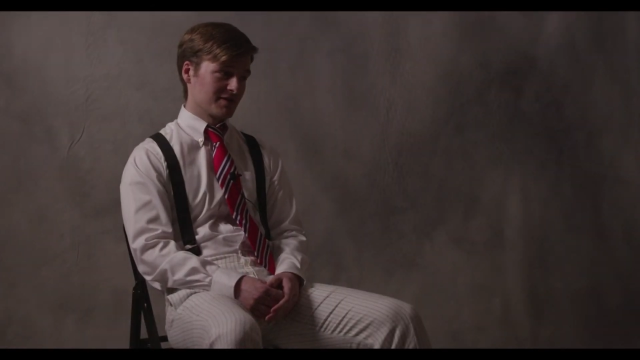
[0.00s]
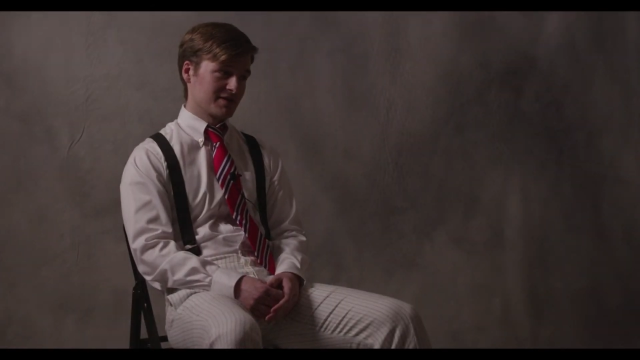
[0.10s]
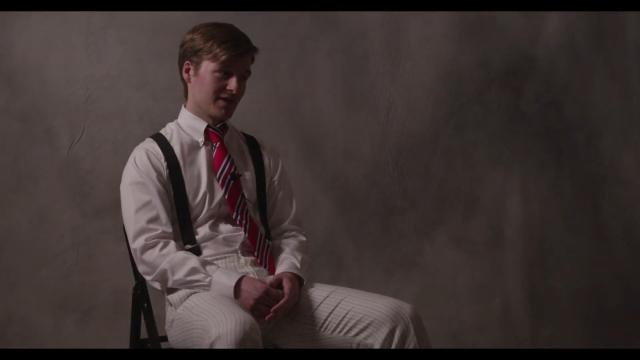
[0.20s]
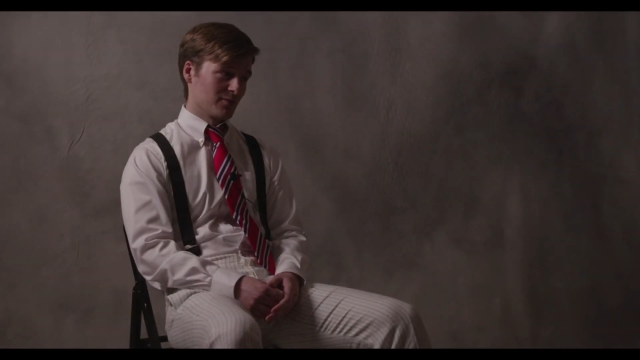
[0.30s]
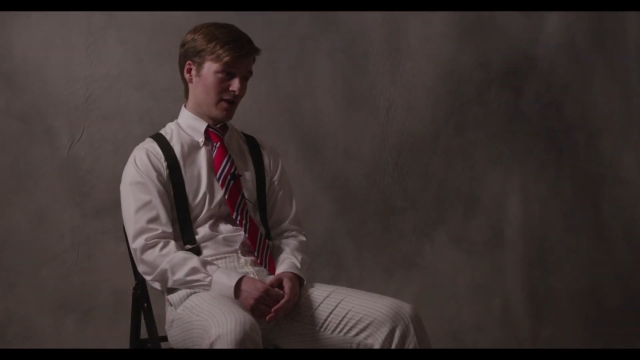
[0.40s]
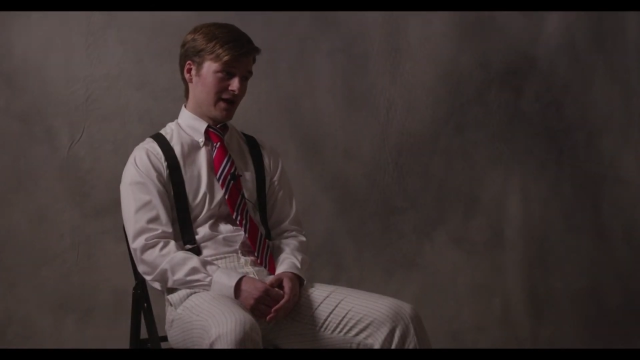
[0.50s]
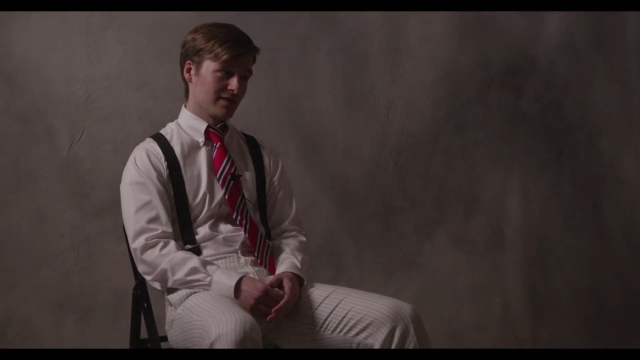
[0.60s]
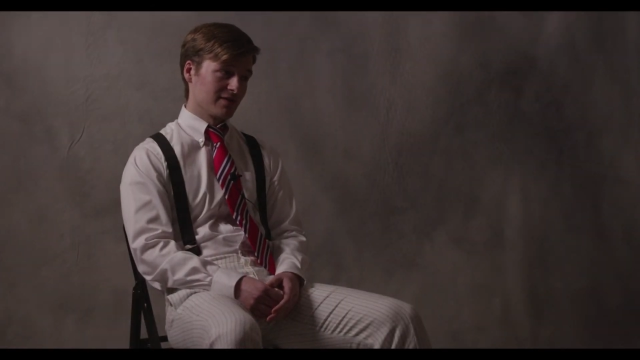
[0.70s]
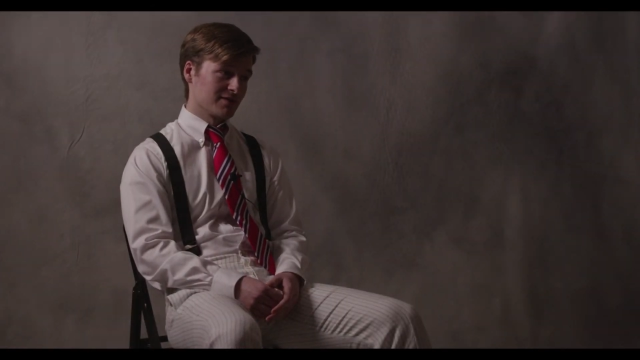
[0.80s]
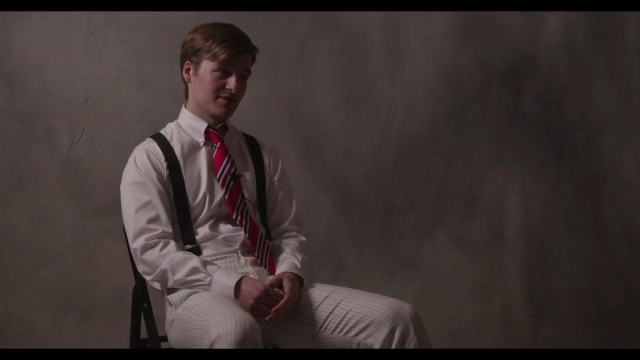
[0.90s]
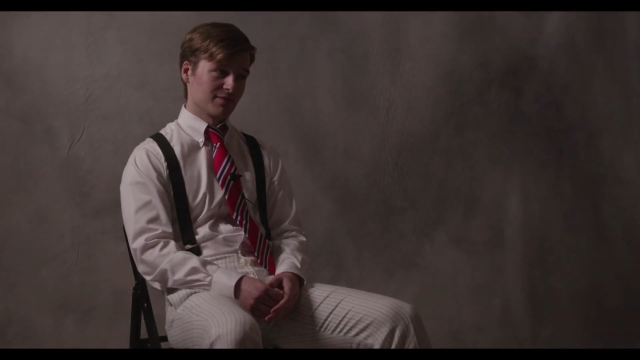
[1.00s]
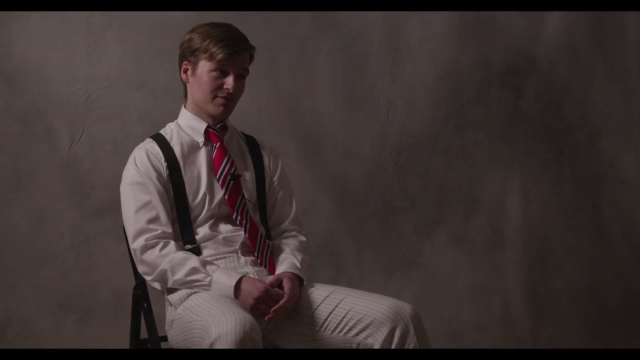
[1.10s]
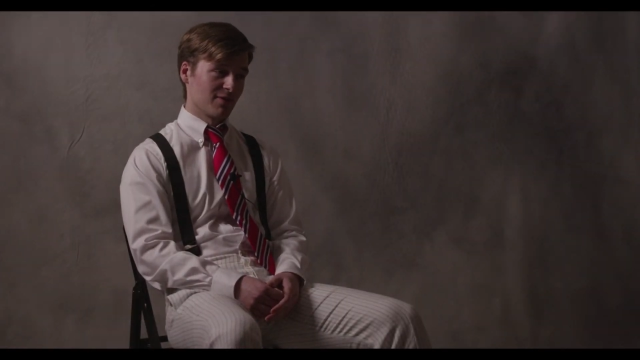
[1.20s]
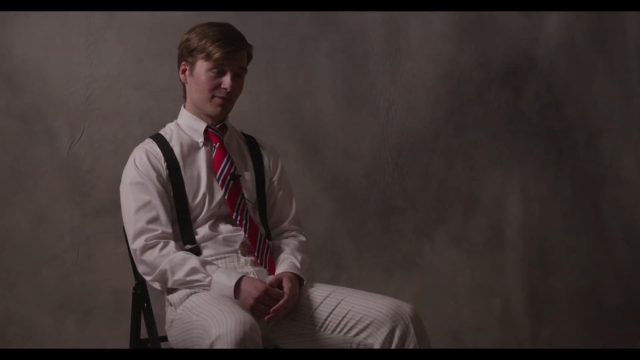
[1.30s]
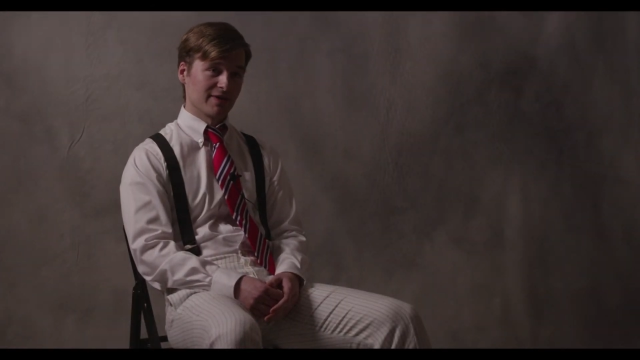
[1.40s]
understand why, then there's
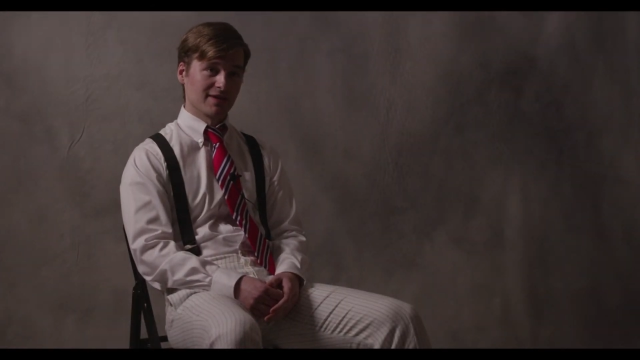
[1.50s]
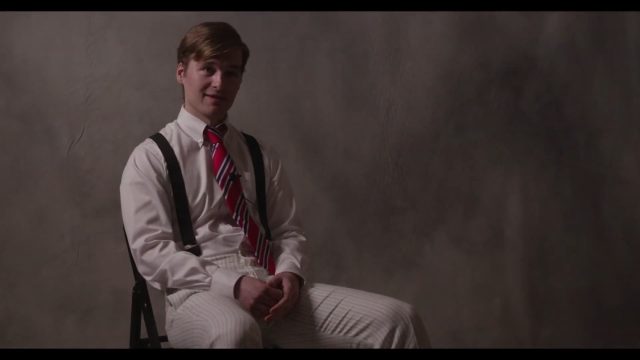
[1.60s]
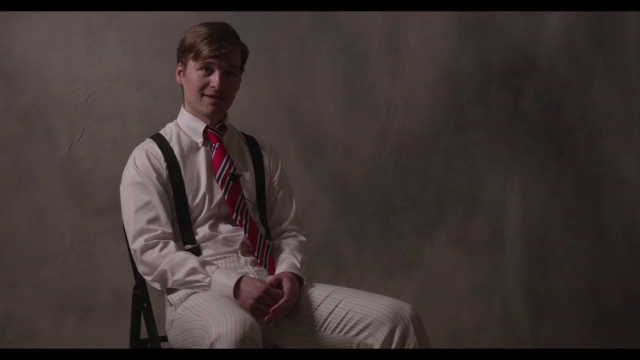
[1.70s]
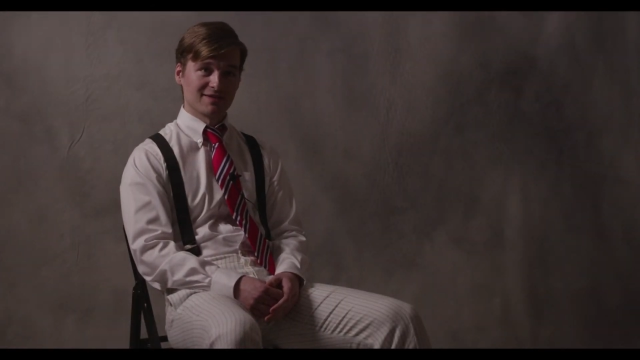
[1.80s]
something wrong with you.